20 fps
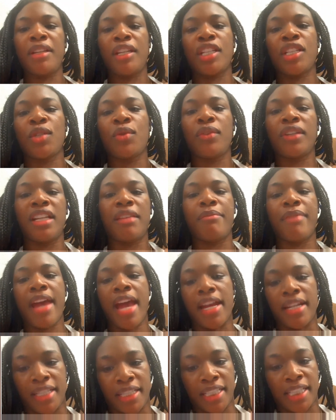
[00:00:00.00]
the 20
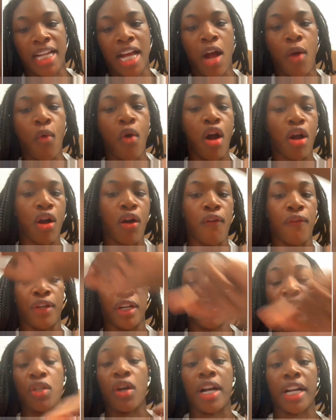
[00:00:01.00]
badges and I'll walk over
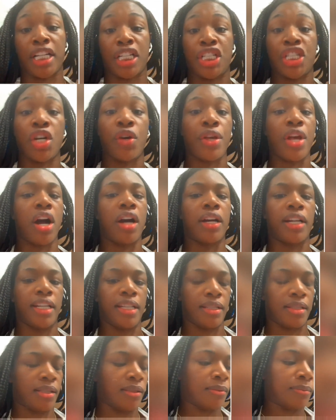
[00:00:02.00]
there so I can show y'all
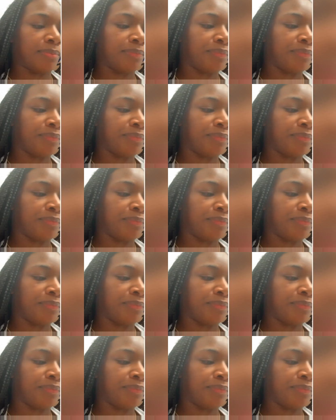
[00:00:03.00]
this.